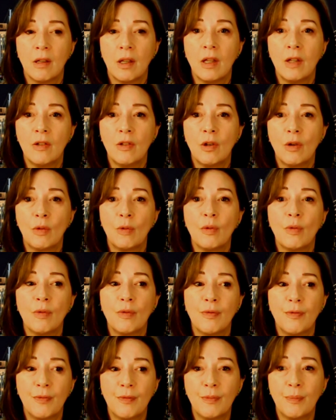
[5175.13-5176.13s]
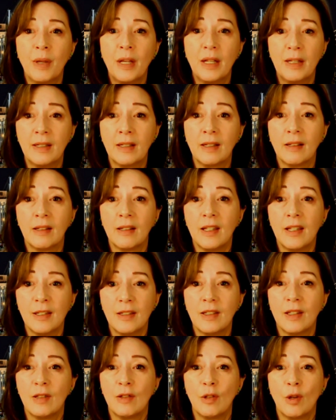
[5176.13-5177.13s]
And don't, basically, he
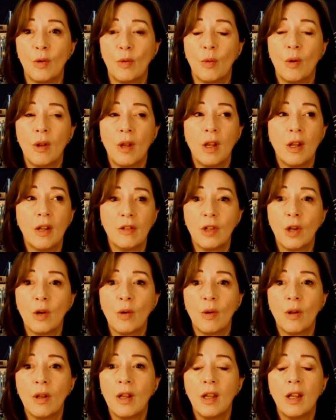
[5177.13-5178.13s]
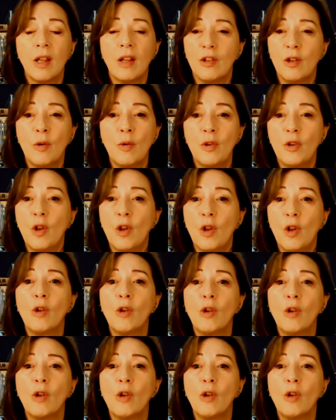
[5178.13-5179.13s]
said, don't, don't, You, you don't
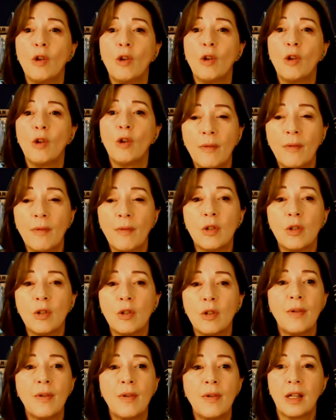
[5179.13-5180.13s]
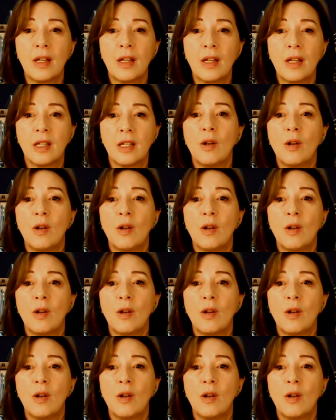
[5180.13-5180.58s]
agree with, you don't have to do everything I say.